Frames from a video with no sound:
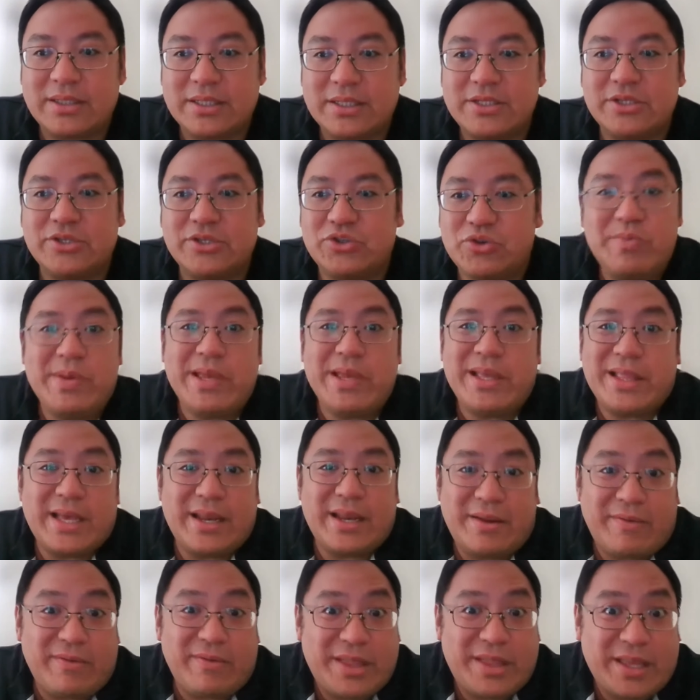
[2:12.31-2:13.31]
It's assuming that
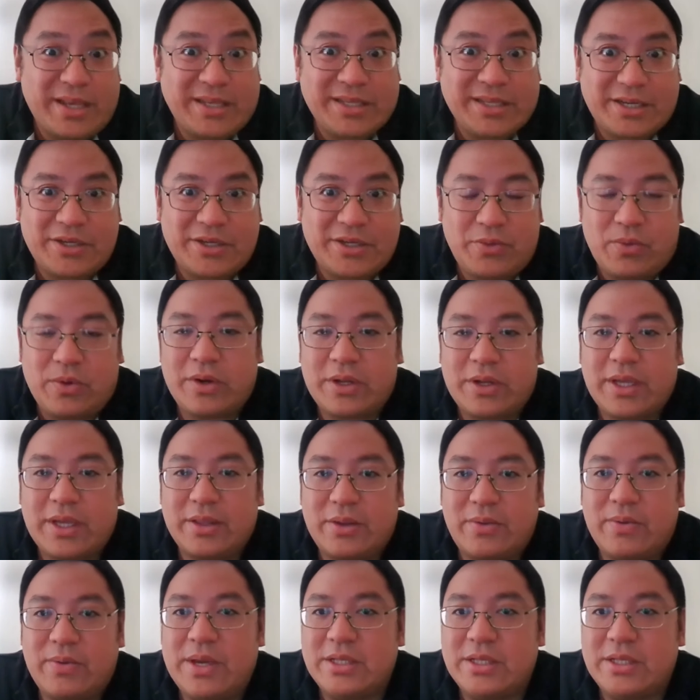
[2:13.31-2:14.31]
everything is actually working
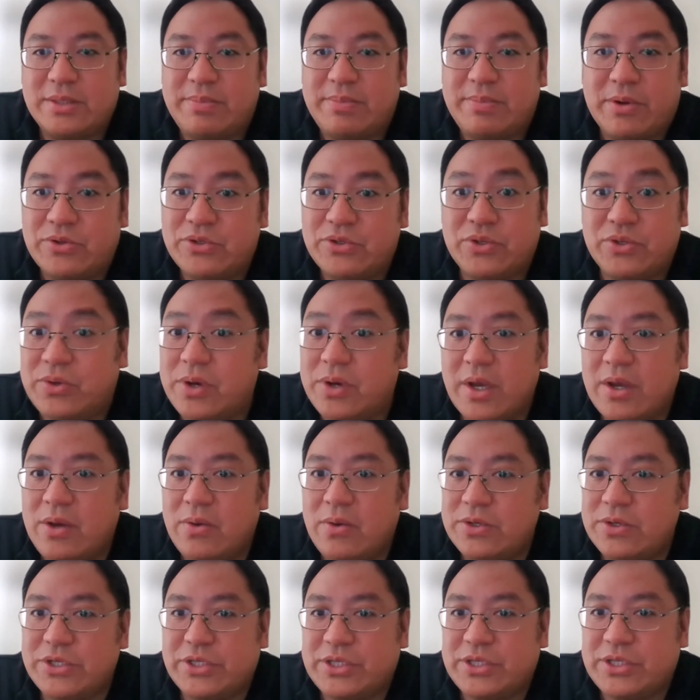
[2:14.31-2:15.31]
the way it's supposed to.
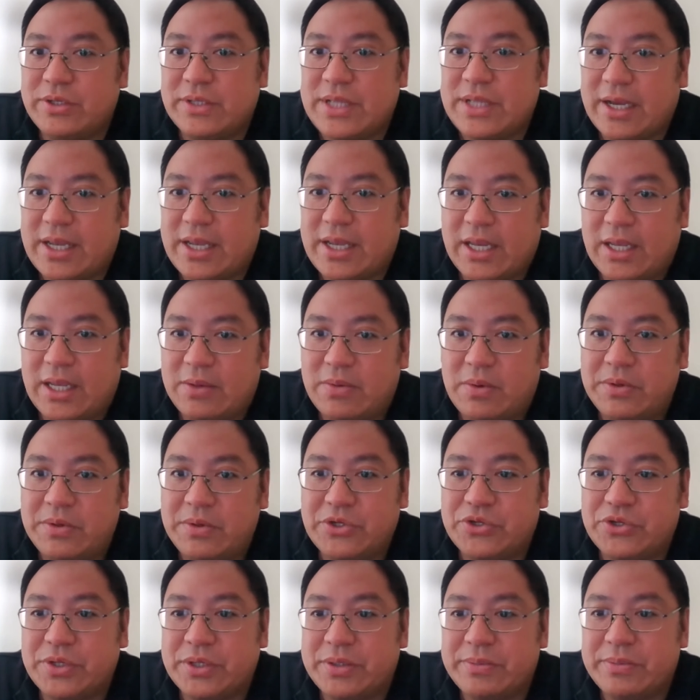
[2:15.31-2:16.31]
We're still not getting what we
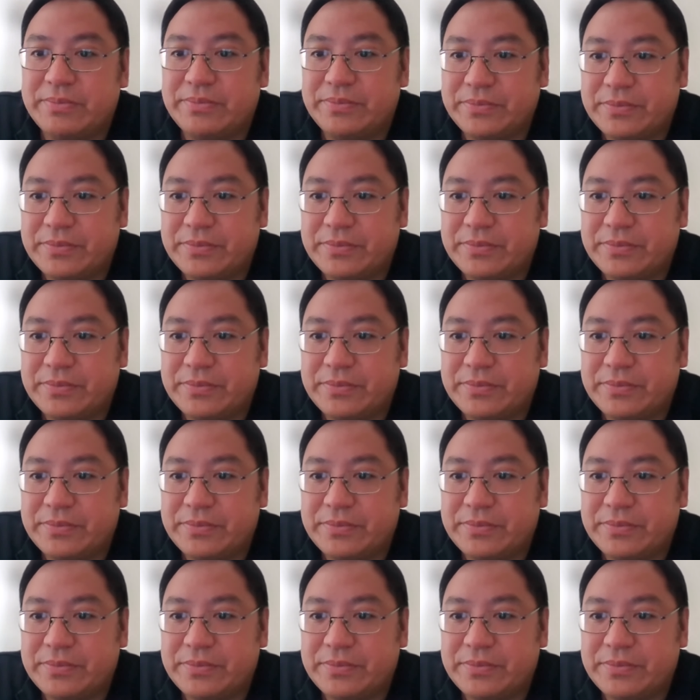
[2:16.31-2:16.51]
should.